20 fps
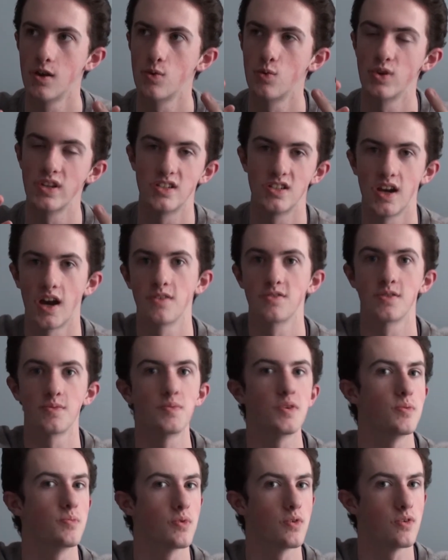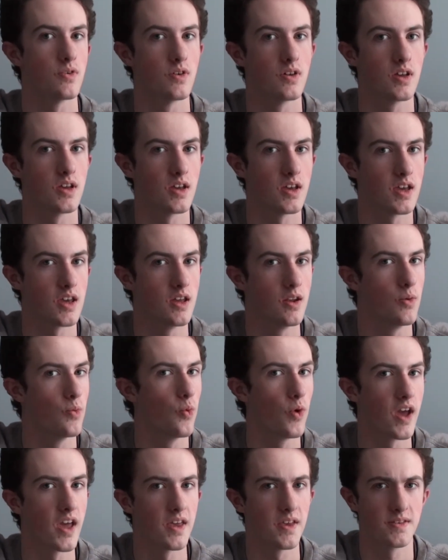reach out to people in
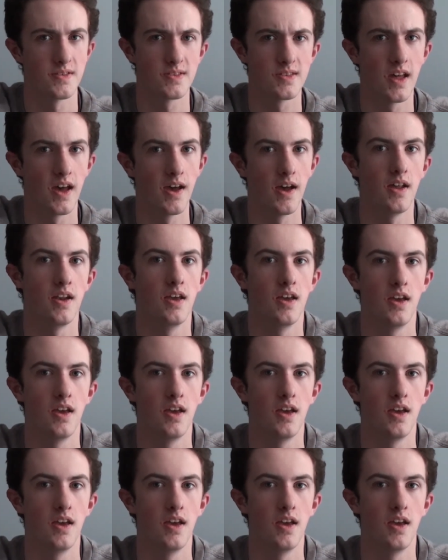ways that